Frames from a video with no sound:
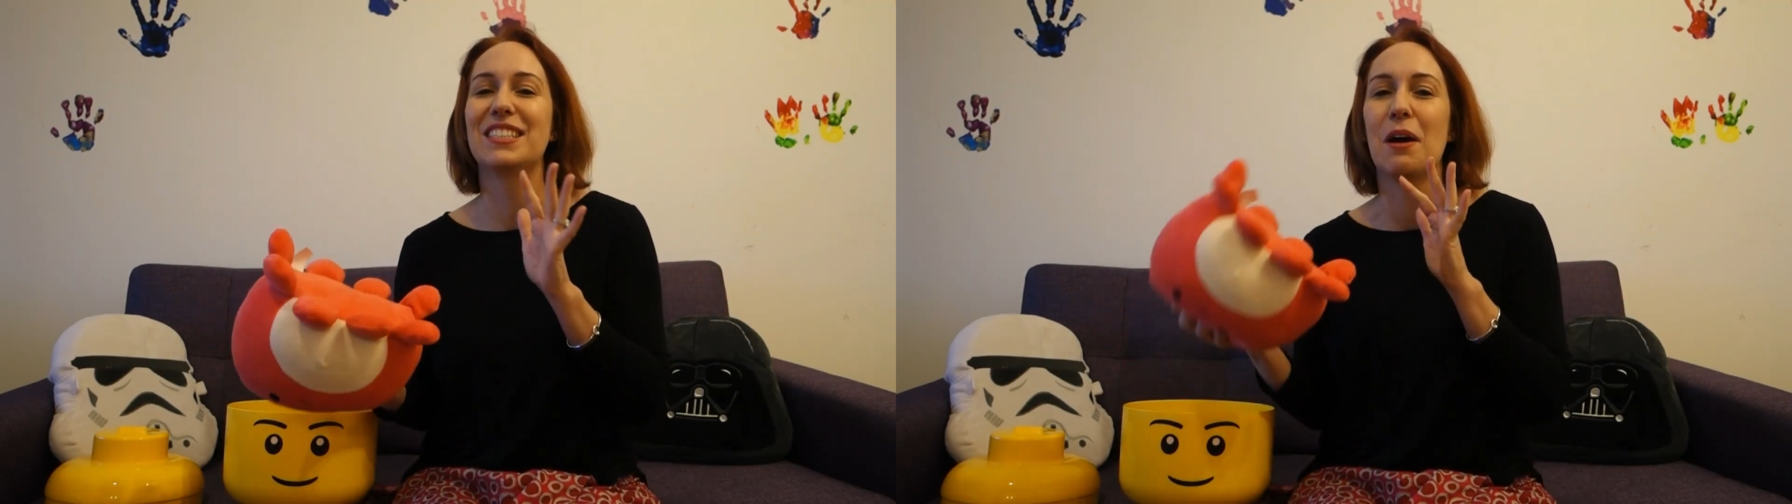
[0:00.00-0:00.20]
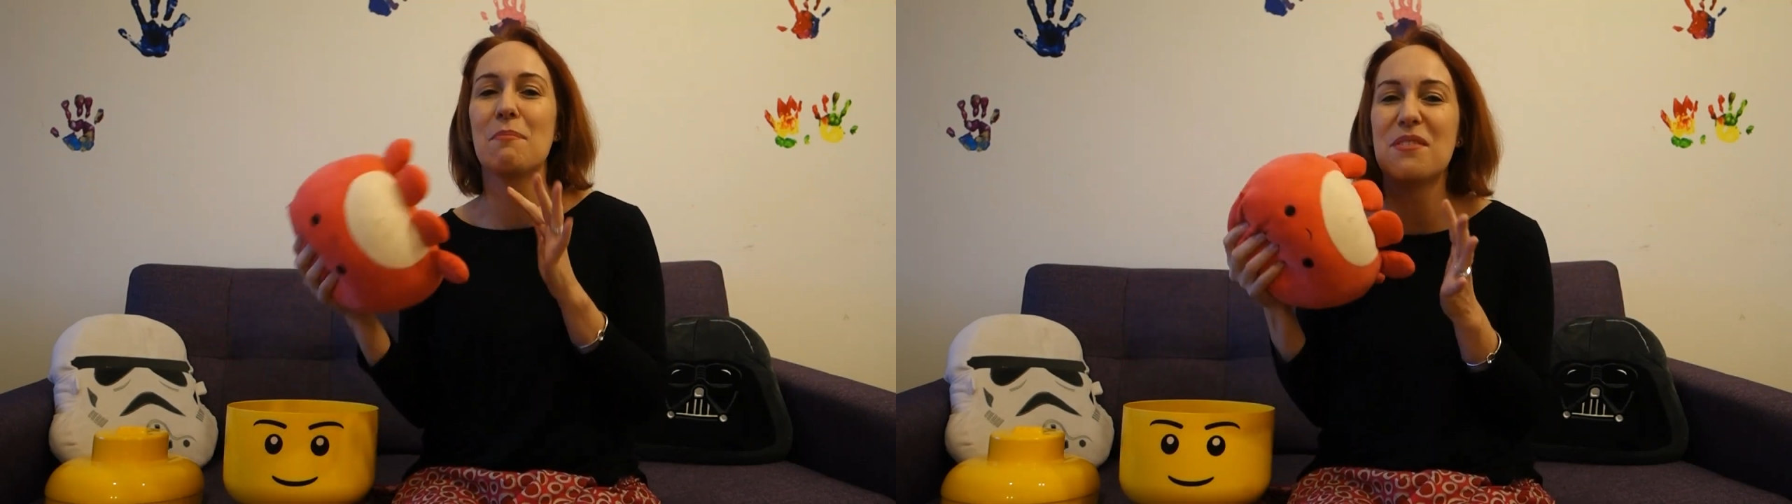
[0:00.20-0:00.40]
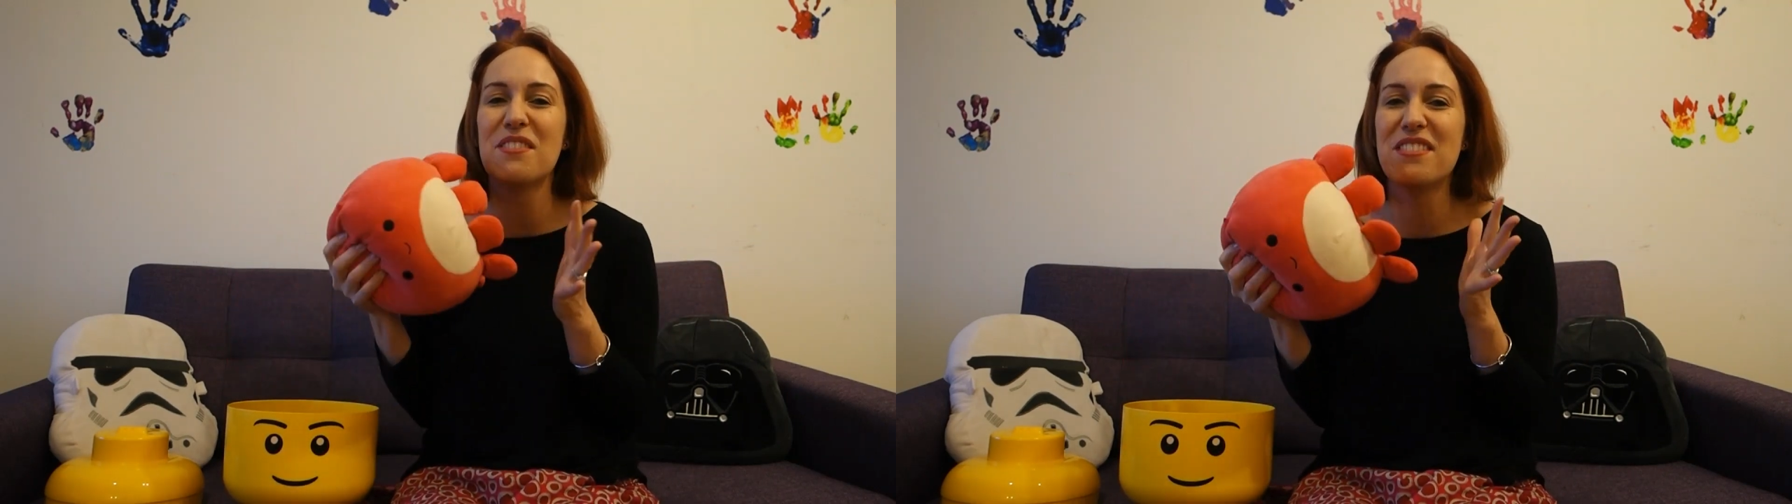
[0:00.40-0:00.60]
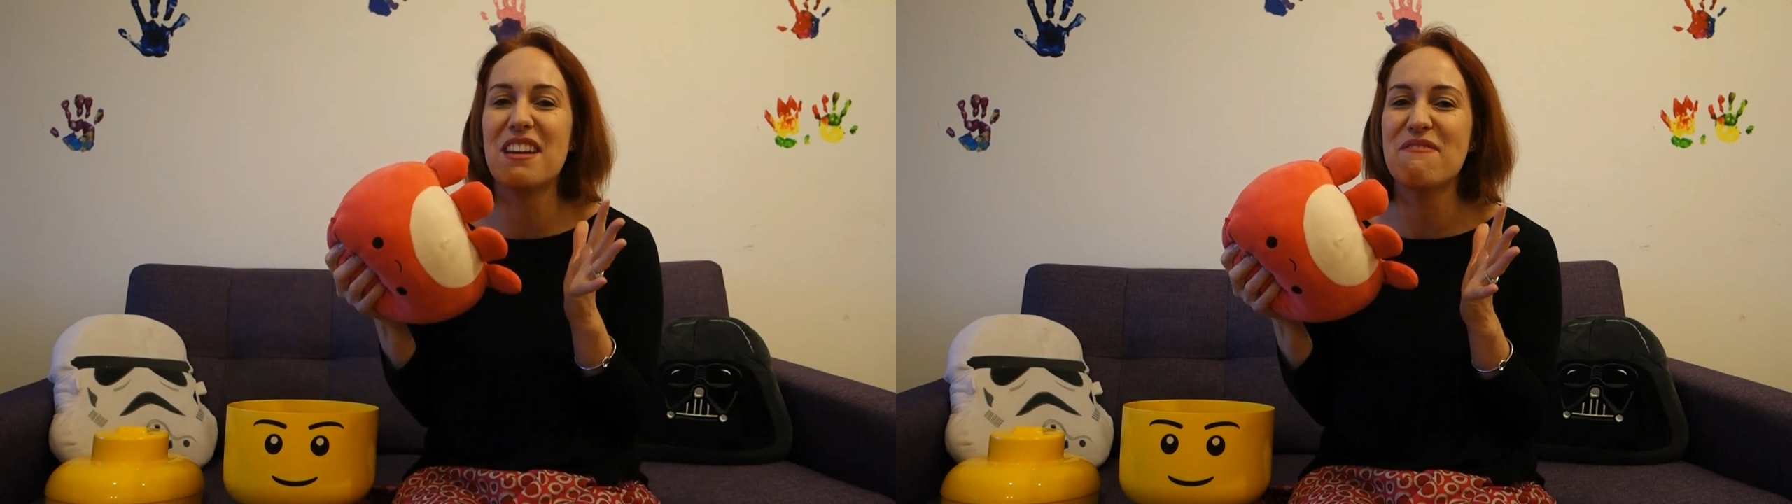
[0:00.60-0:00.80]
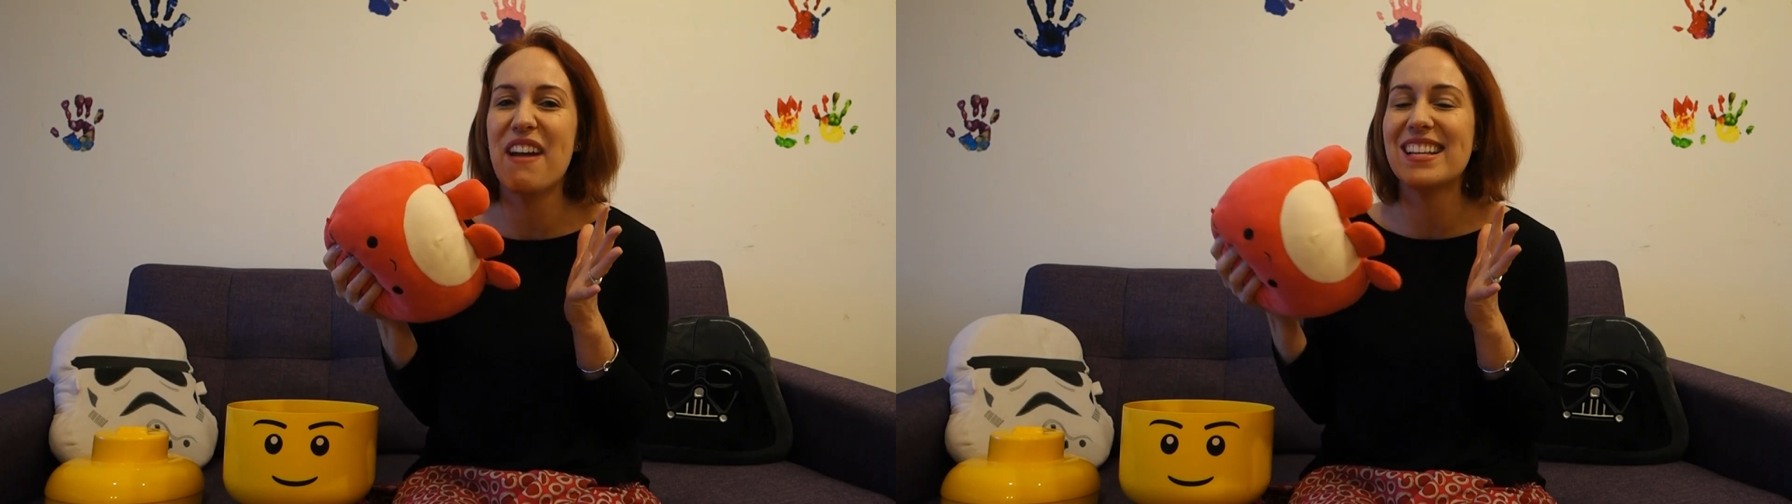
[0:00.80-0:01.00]
and they'll put it on
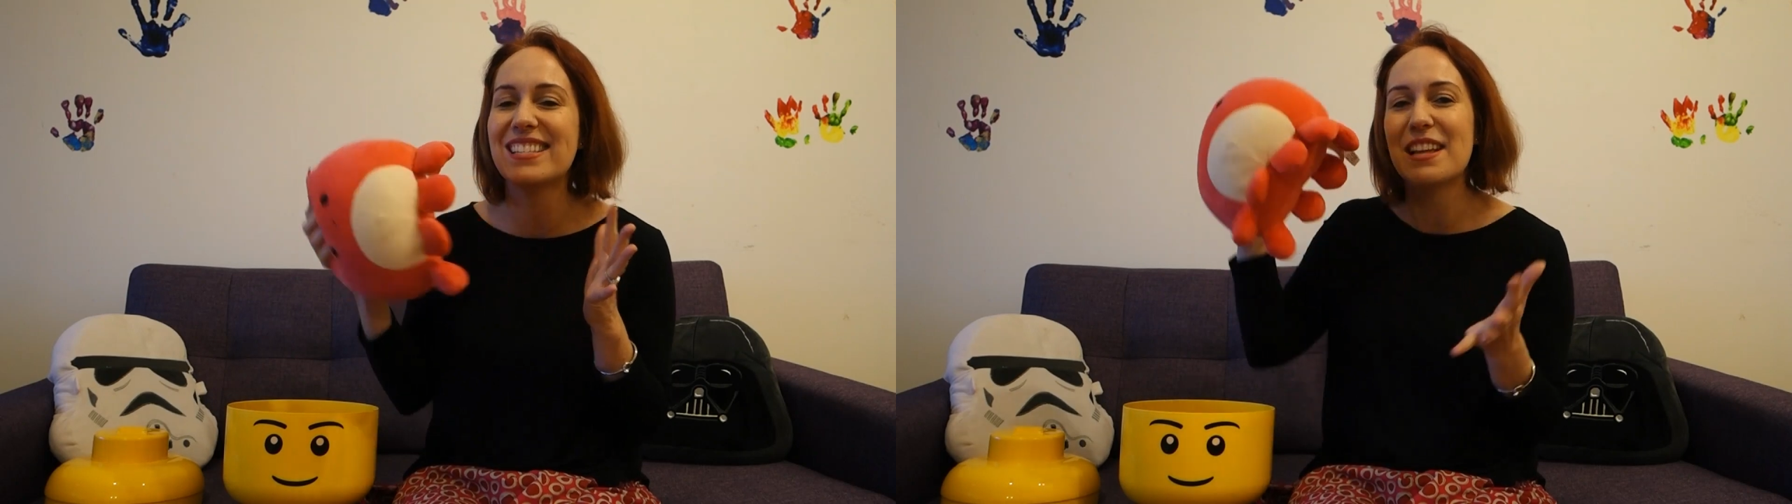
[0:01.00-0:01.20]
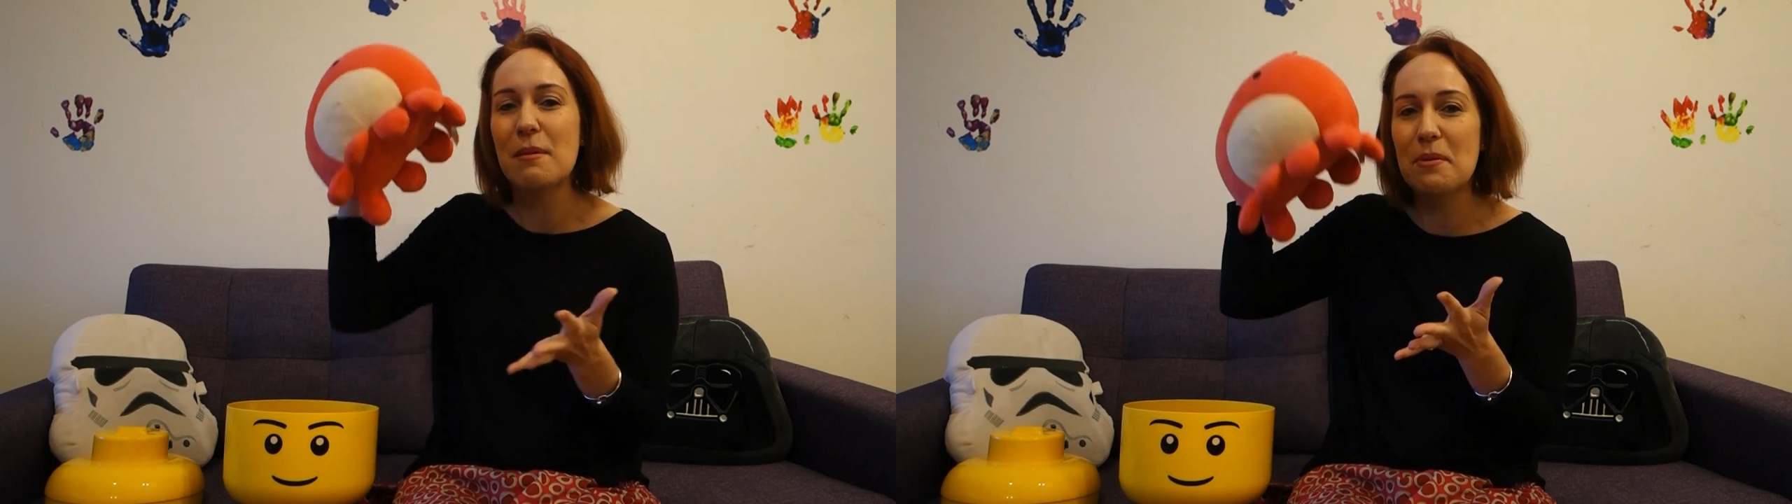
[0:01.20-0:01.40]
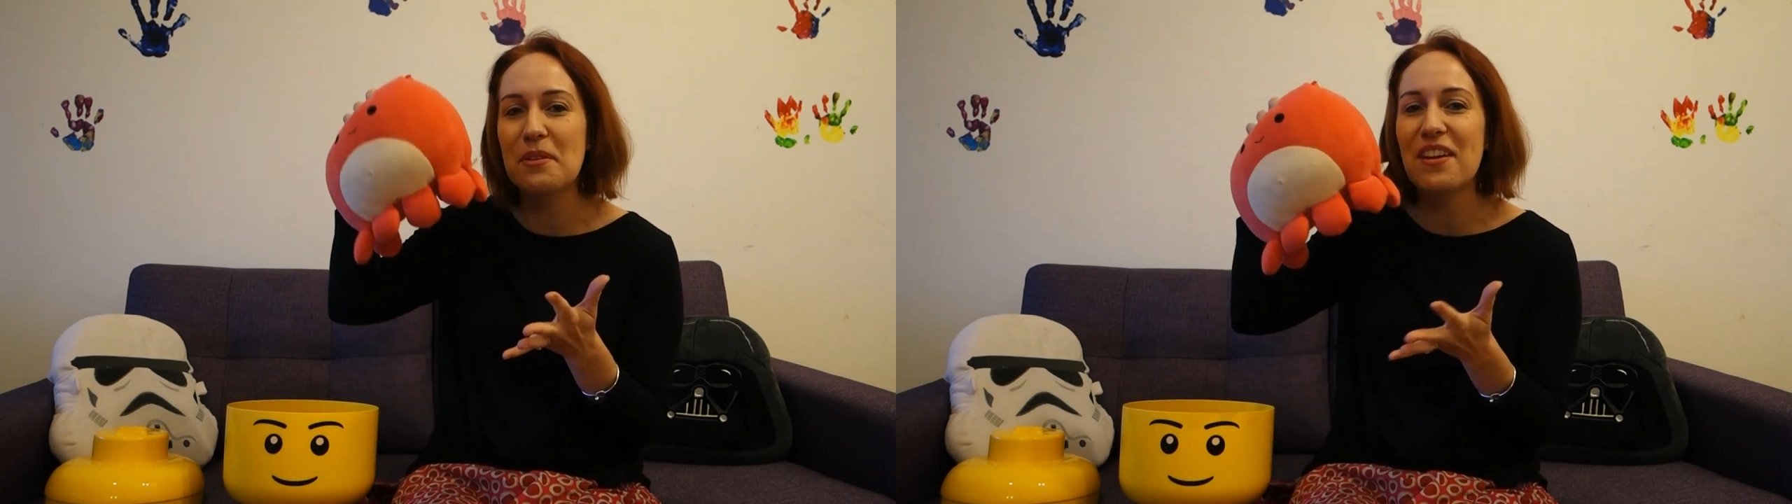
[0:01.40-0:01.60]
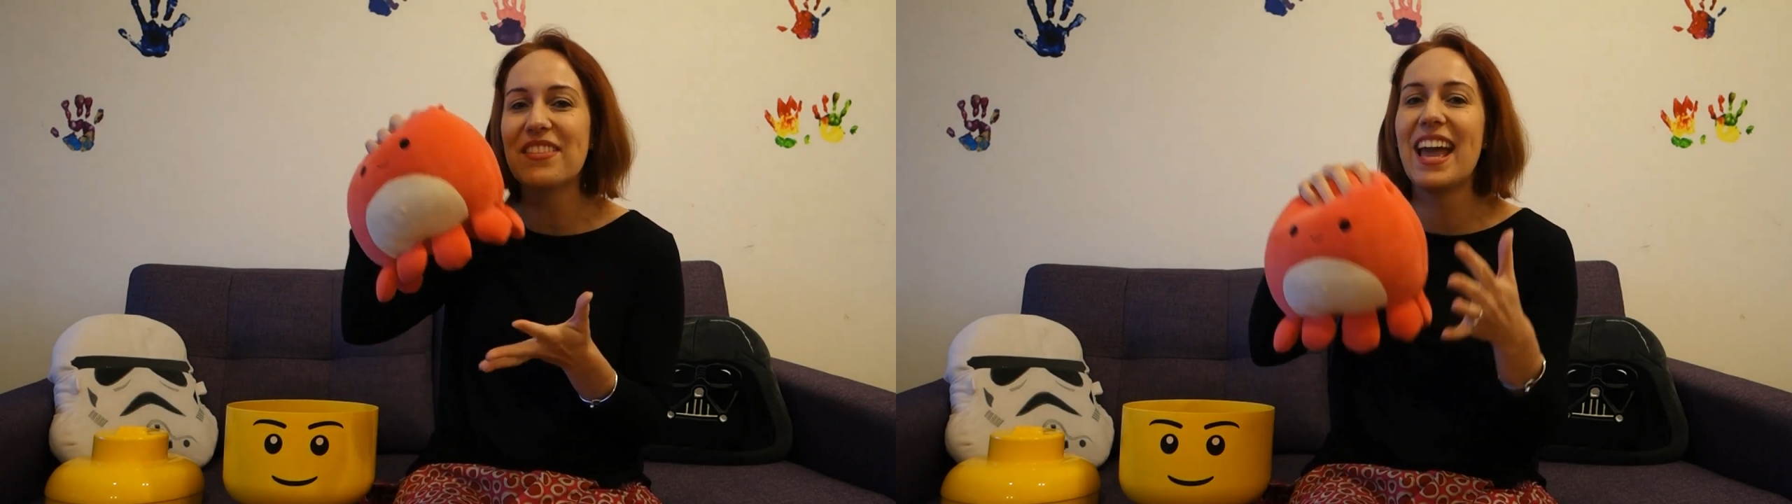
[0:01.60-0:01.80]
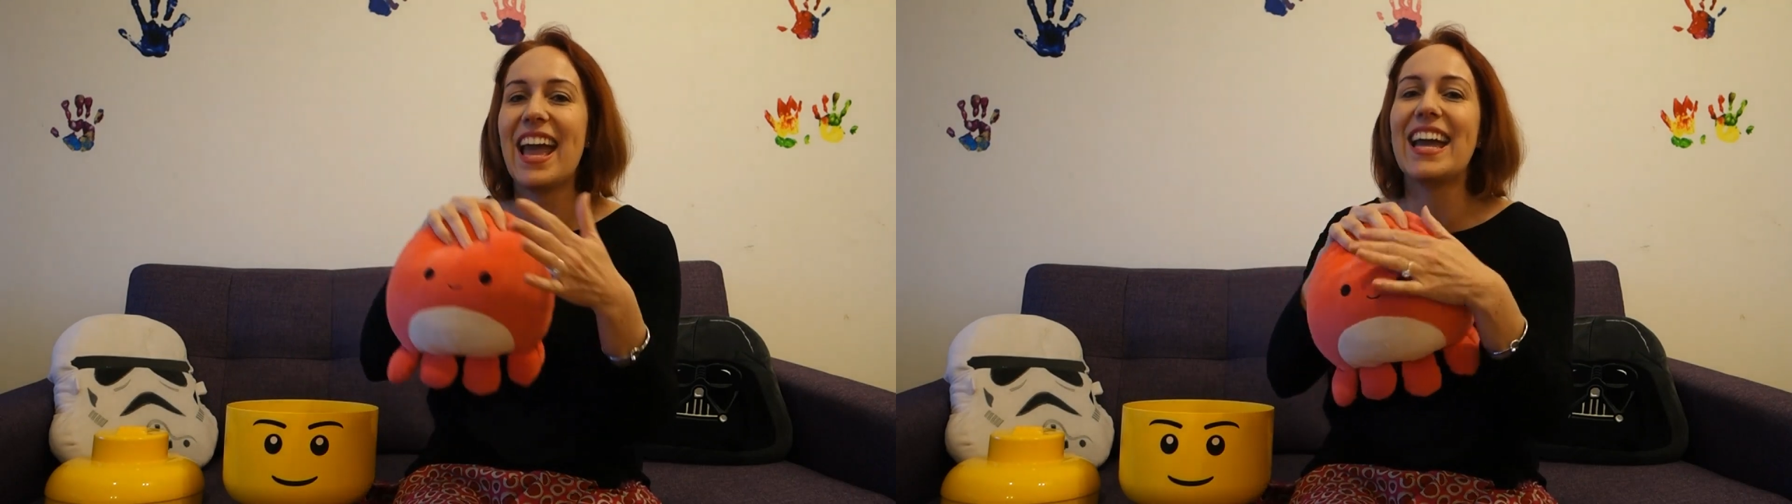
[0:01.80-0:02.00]
their face and they'll put it on
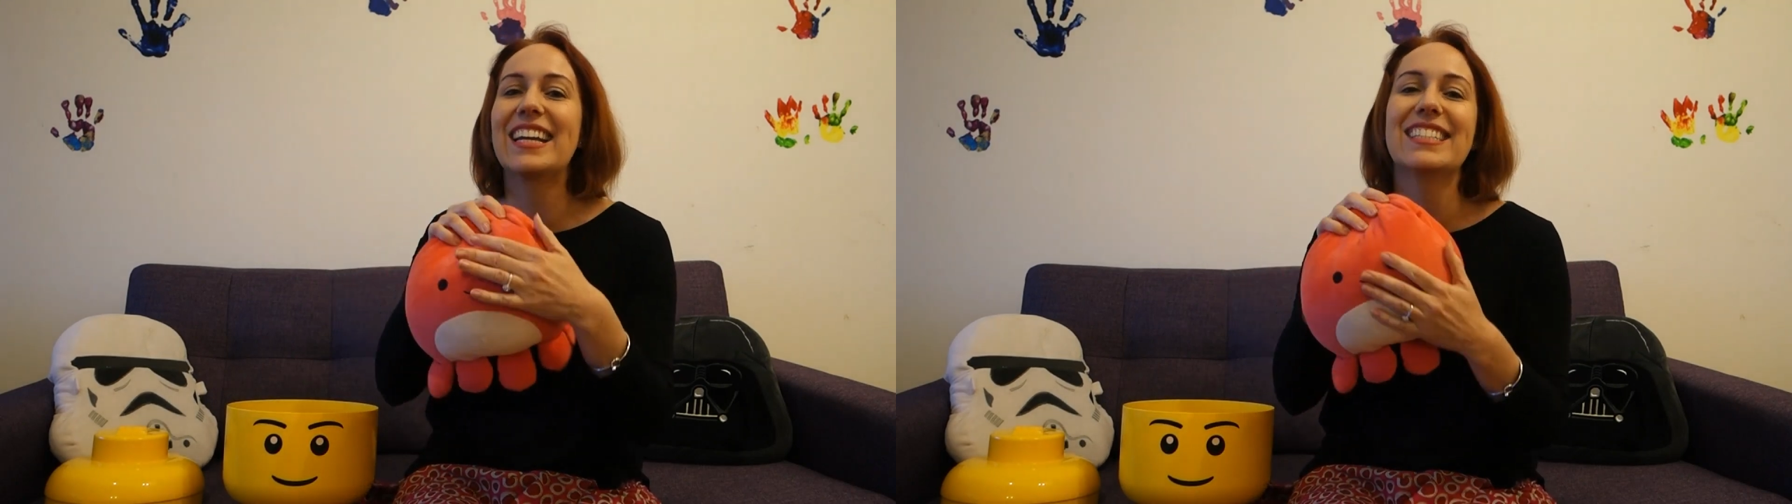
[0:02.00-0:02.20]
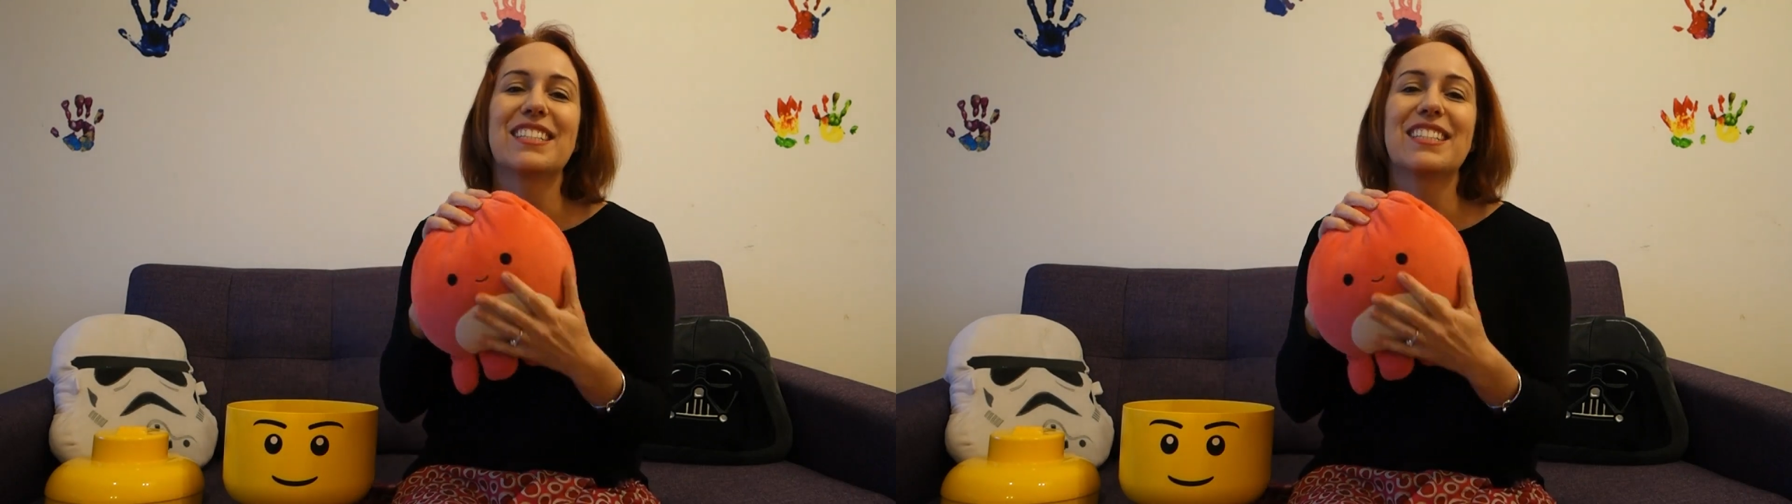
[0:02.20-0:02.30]
their head.